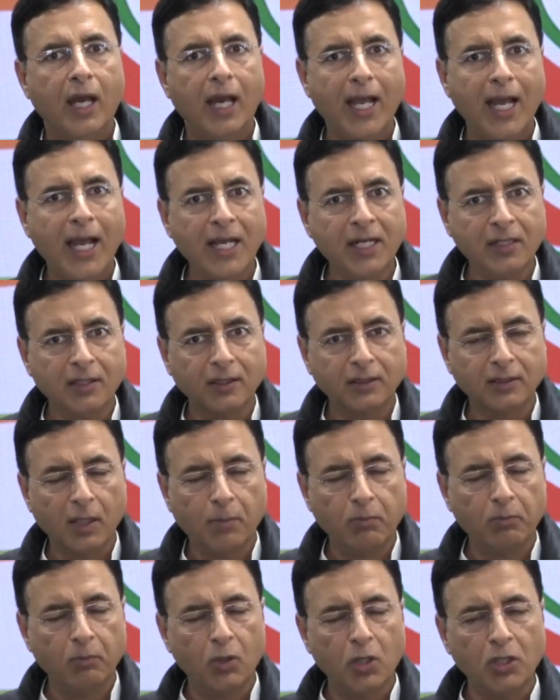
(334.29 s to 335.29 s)
And the
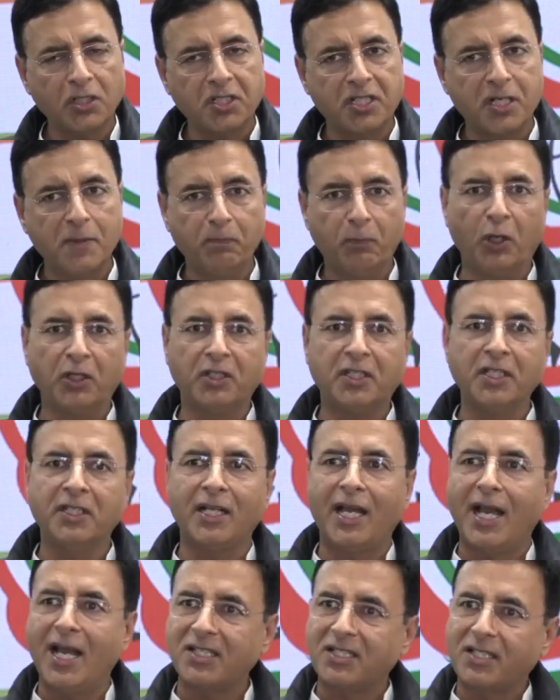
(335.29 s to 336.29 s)
most important,
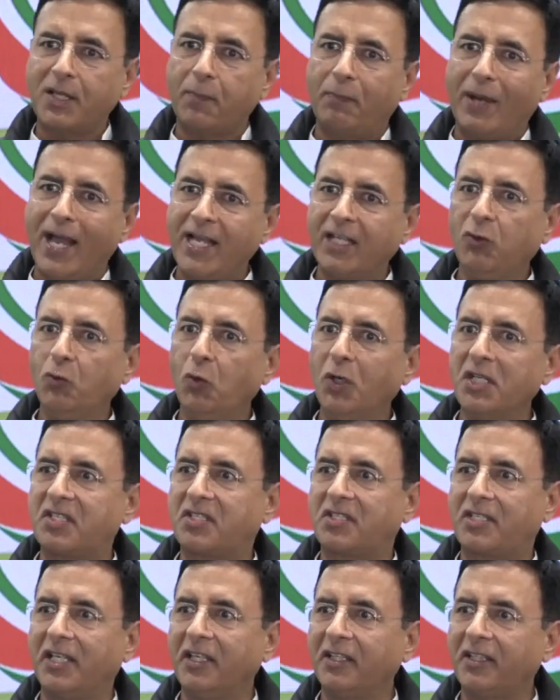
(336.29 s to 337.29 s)
as the bank was
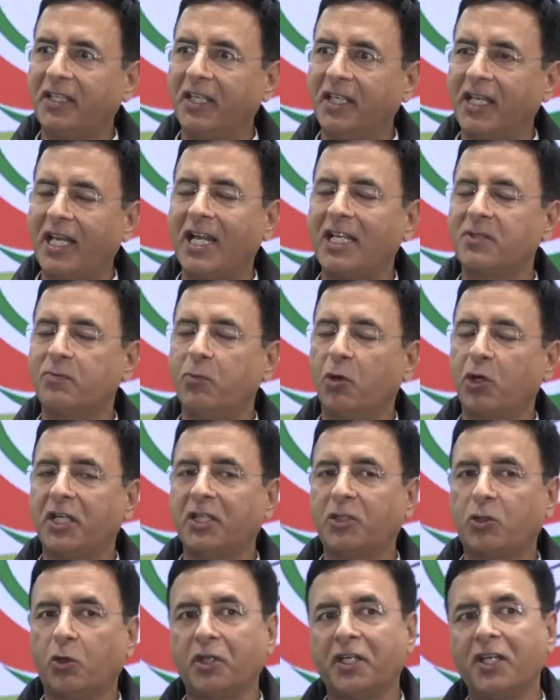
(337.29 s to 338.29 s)
sinking and as
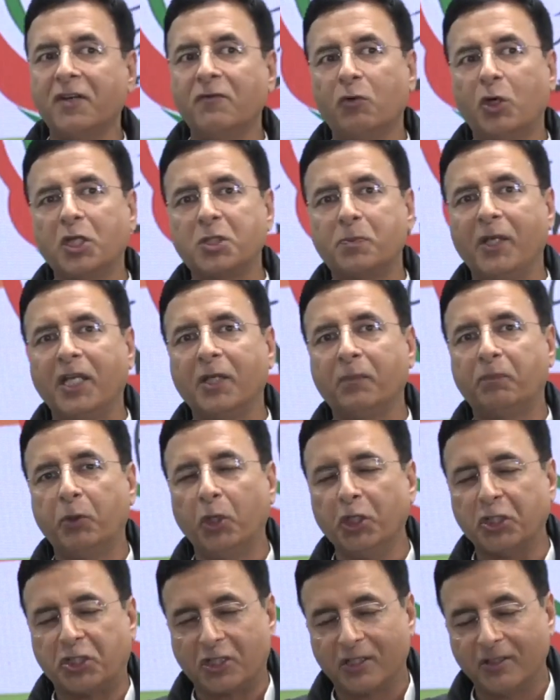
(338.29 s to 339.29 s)
moratorium was being
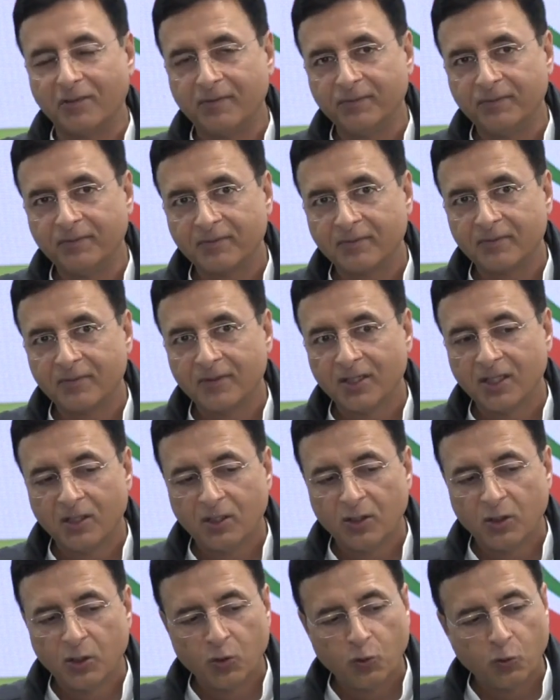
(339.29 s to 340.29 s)
put,
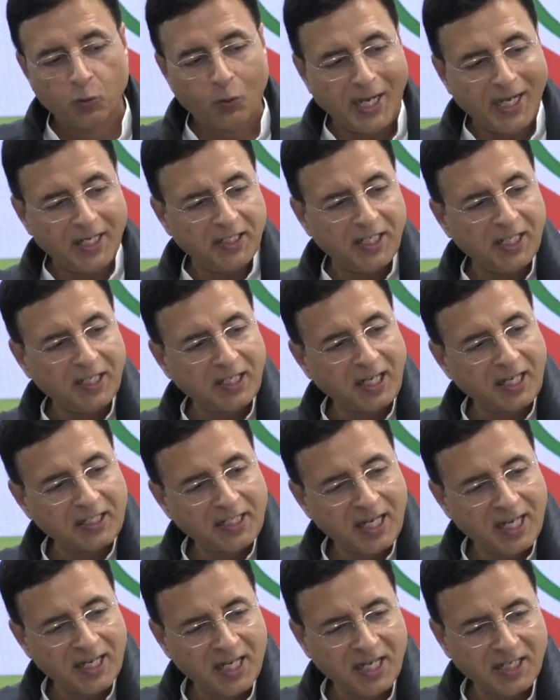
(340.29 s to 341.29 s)
why did
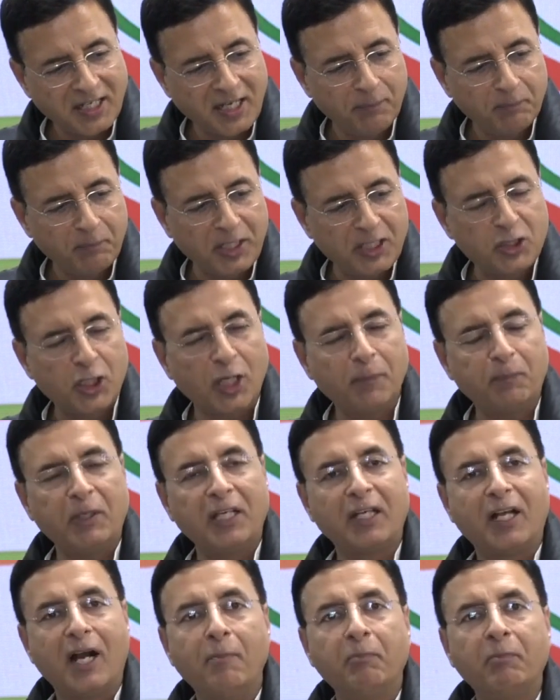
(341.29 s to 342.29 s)
Haryana B J
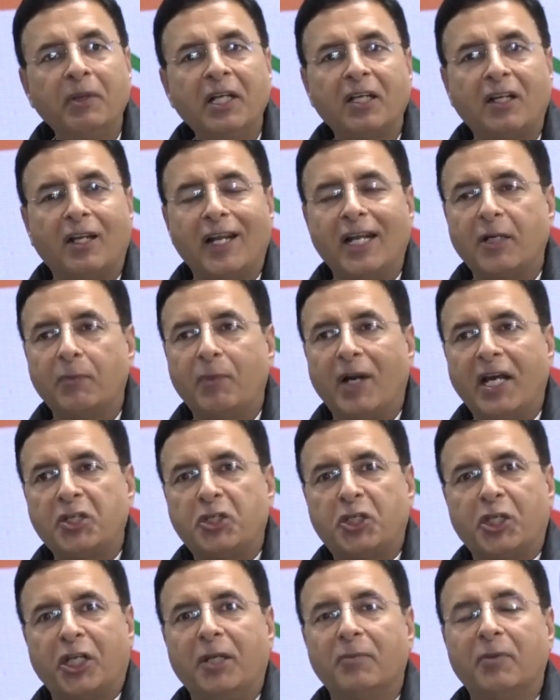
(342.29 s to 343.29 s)
P government led by
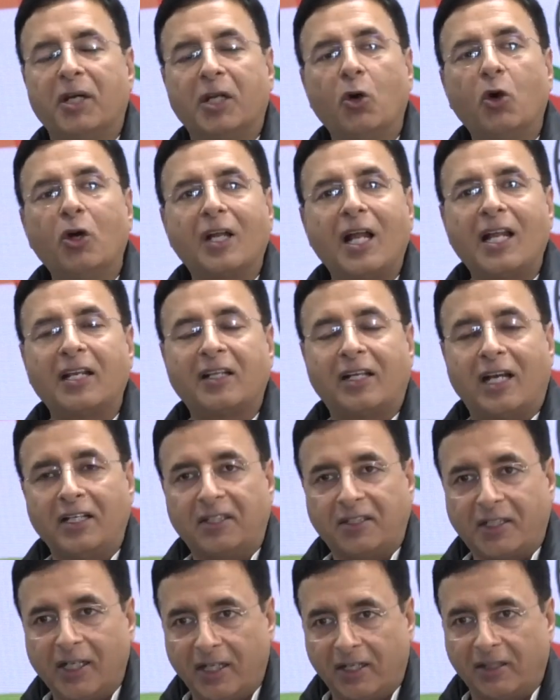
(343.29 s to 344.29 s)
Shri Manohar Lal
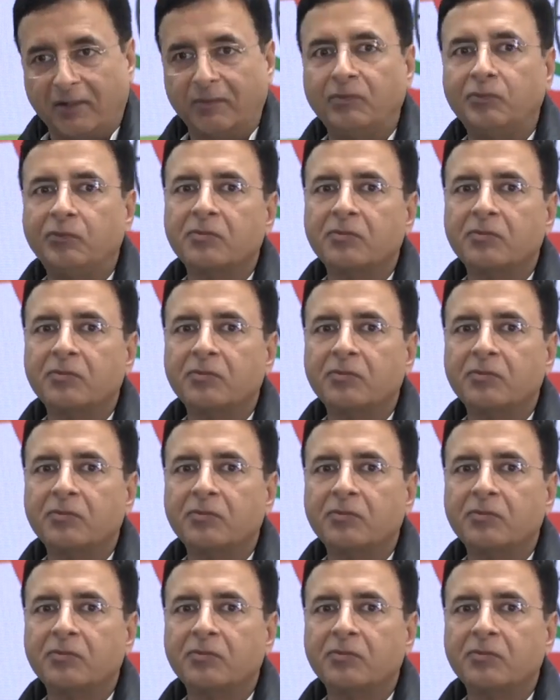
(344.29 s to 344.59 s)
Khattar